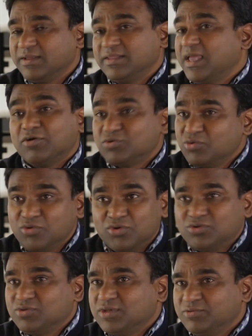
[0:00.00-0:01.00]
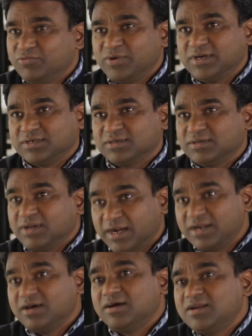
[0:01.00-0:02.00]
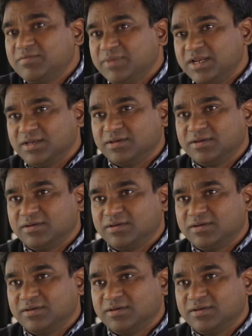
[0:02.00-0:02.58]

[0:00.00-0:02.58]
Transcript: they have to go to the work and earn money